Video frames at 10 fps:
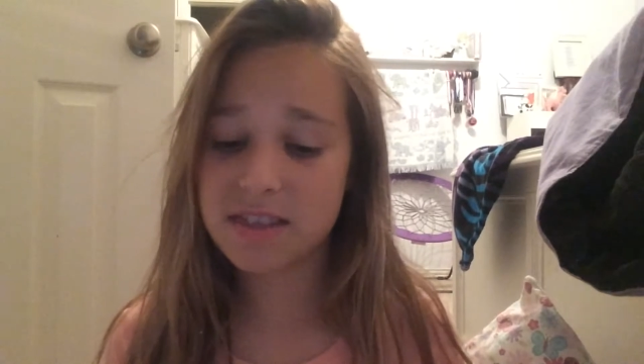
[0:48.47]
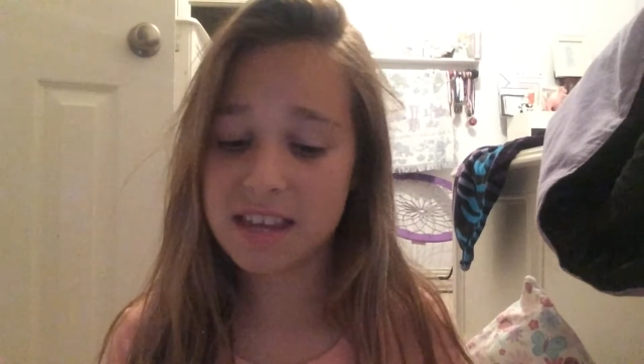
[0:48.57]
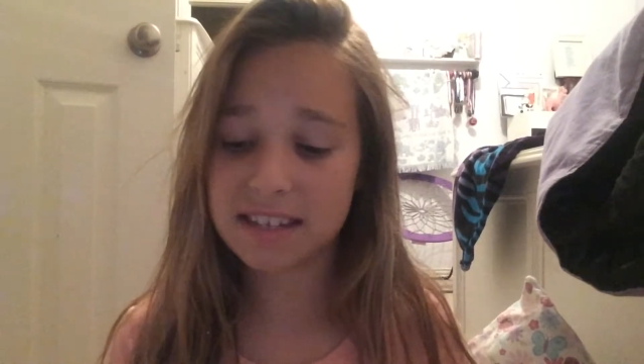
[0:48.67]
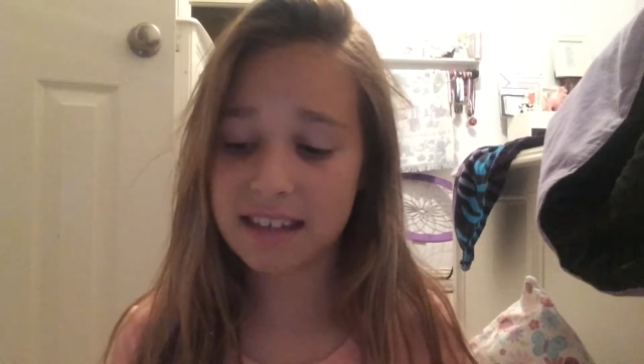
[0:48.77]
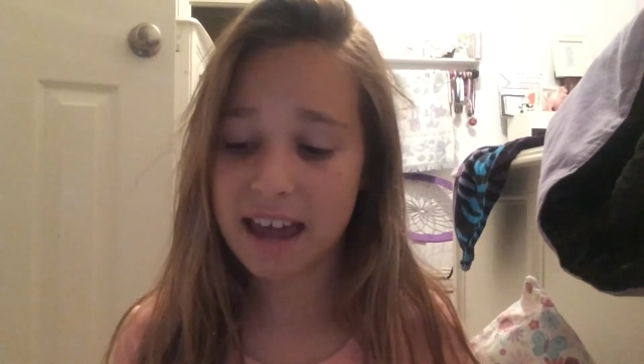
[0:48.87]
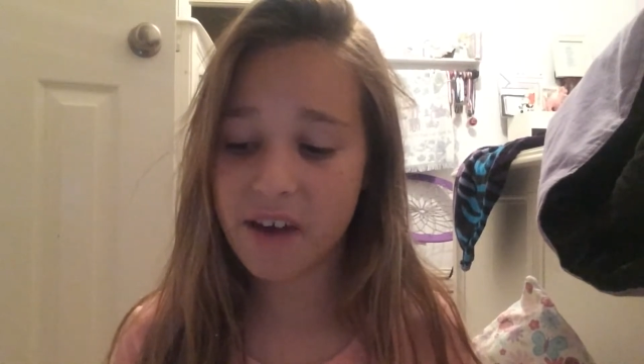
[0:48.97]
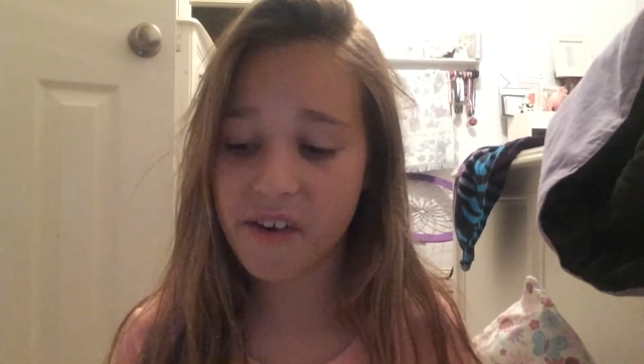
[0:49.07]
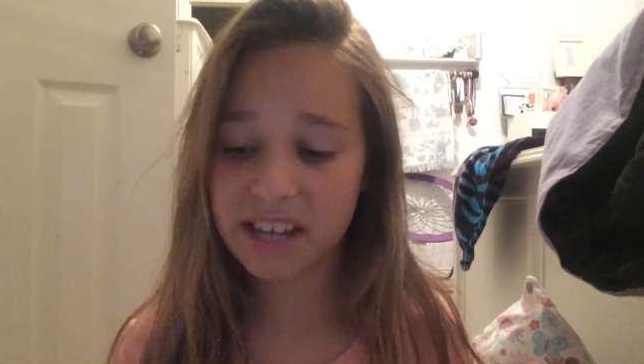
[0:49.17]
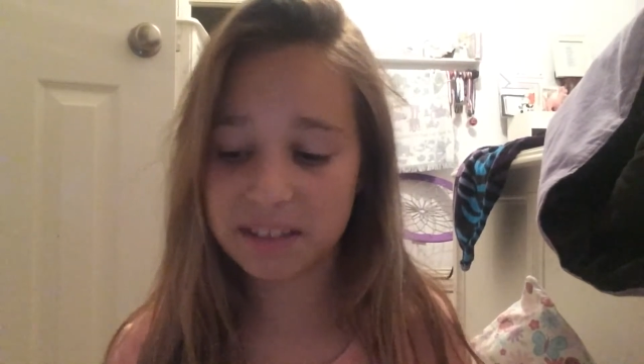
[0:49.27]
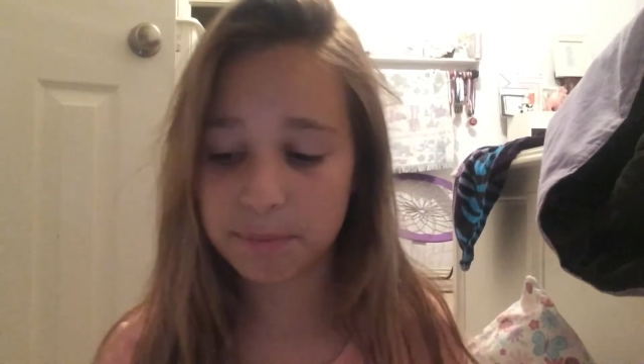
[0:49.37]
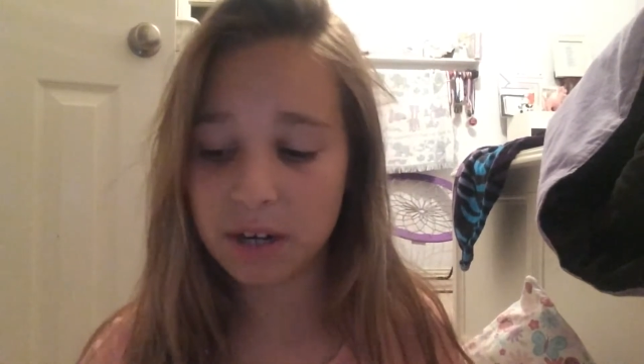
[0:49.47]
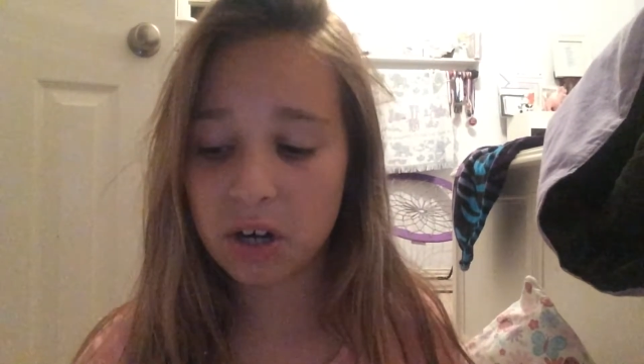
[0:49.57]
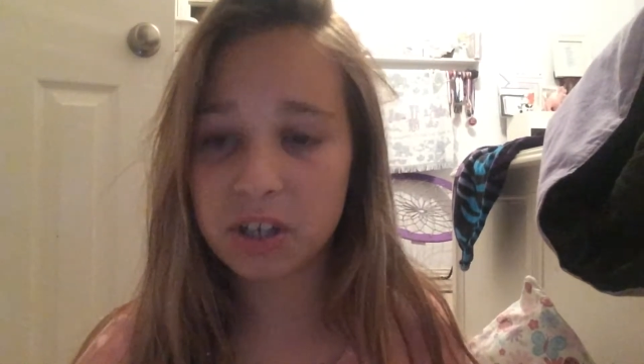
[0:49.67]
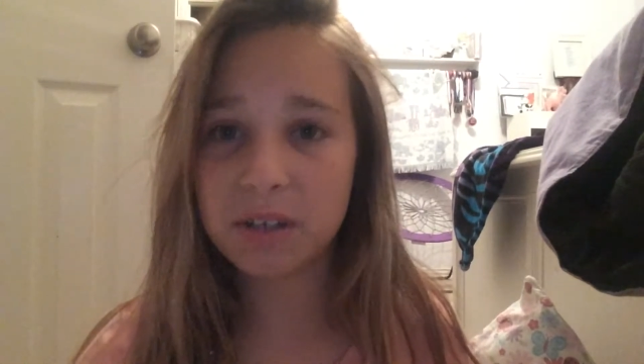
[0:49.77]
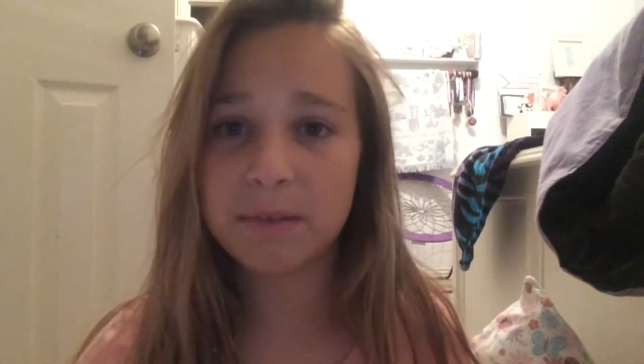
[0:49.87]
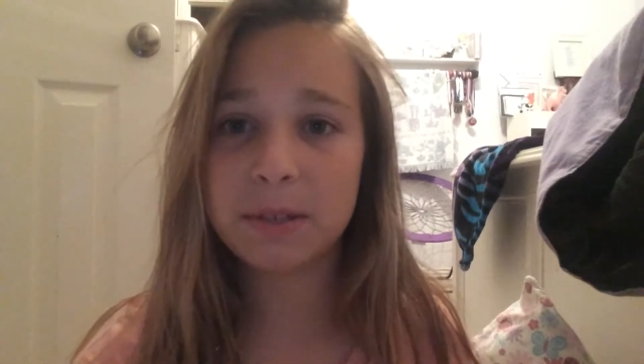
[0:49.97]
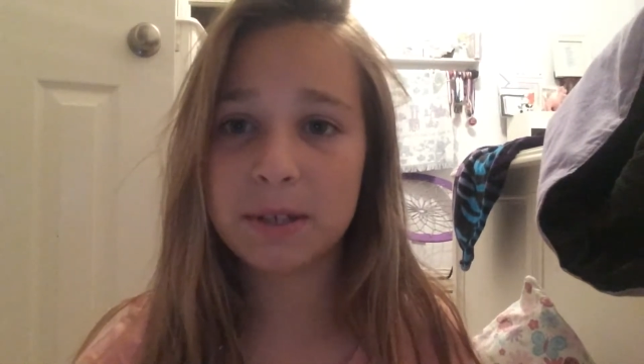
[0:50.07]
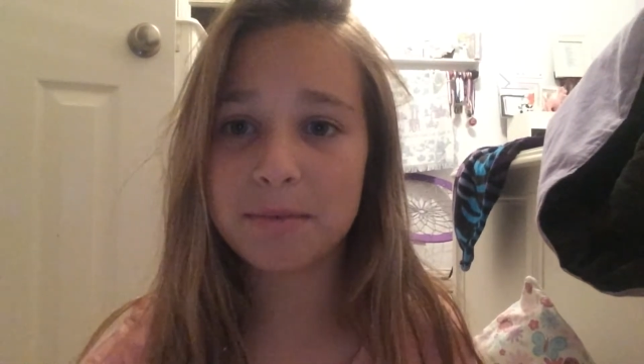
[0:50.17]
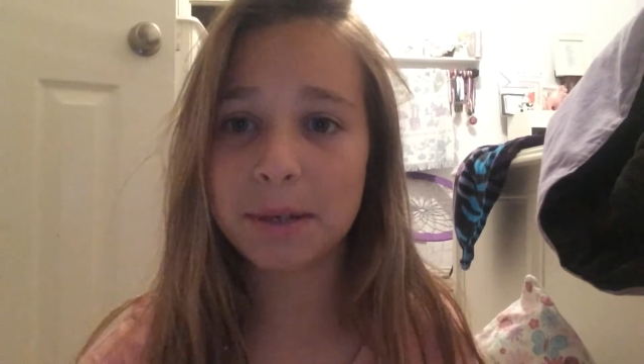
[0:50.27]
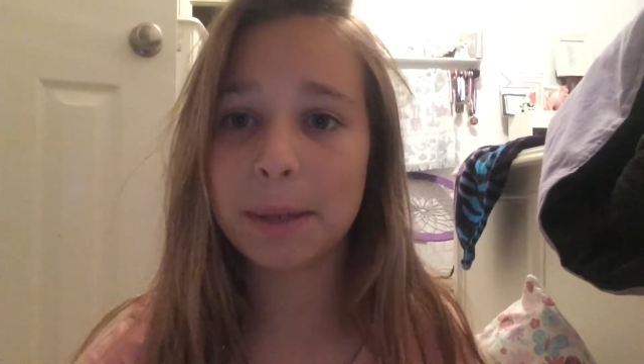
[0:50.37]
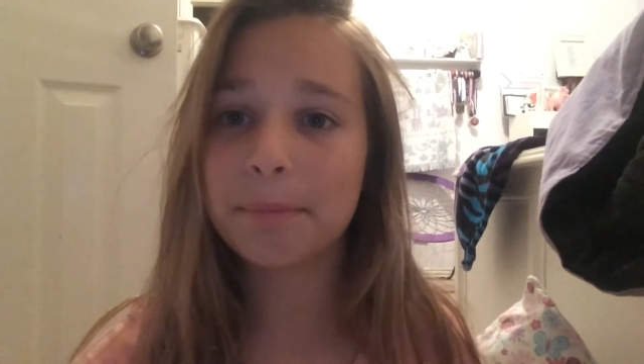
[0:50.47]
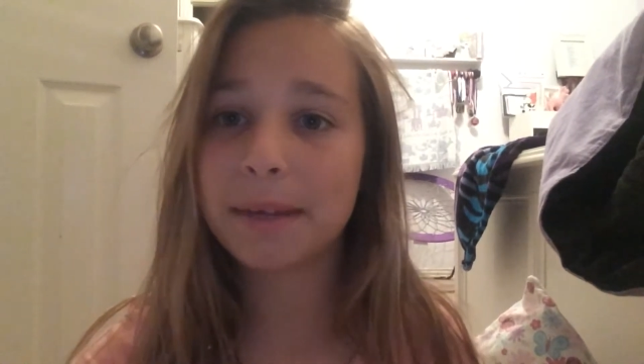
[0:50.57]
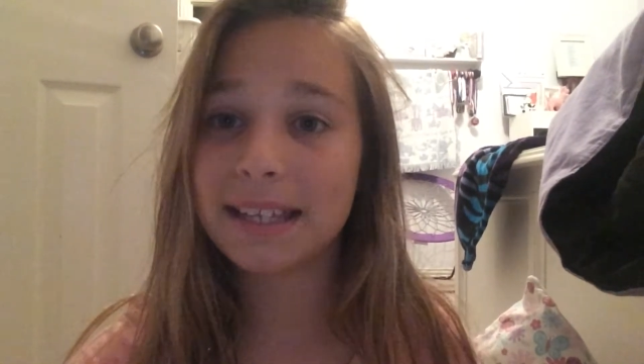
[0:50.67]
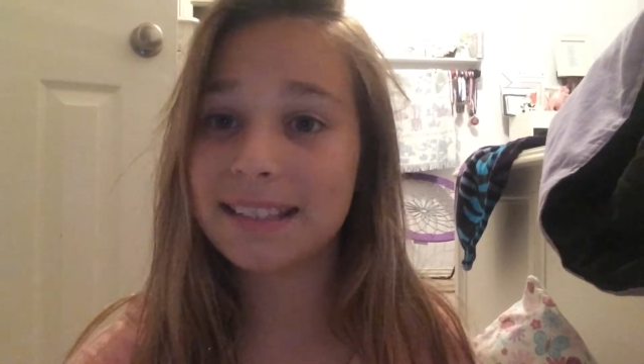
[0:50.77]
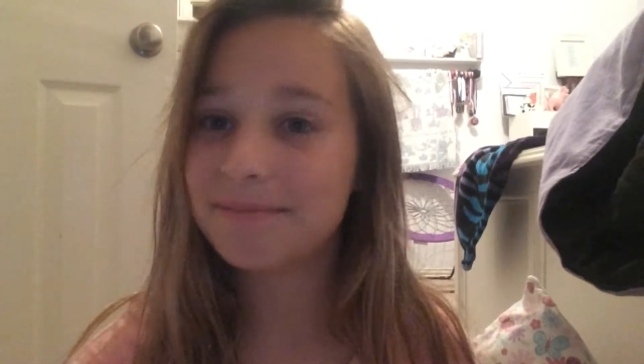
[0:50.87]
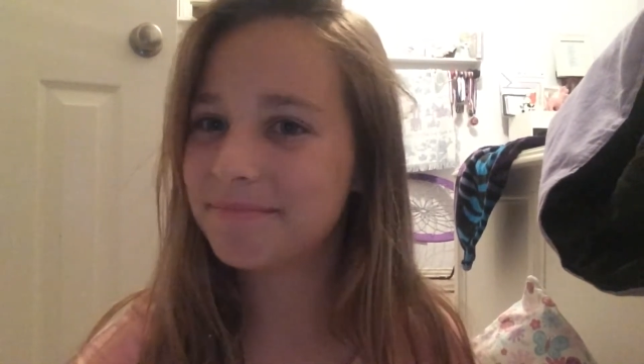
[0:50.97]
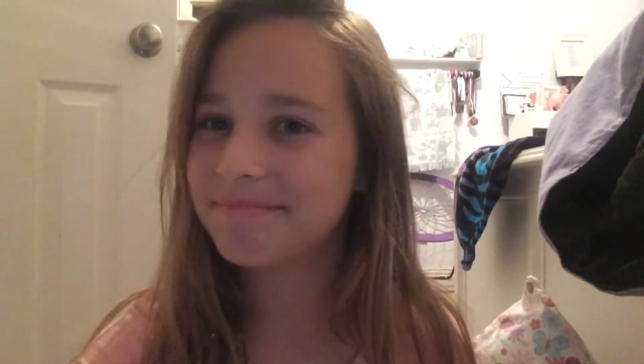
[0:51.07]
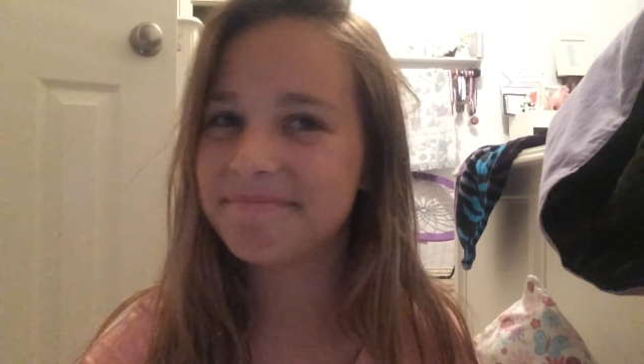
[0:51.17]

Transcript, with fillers: this count has been on YouTube and been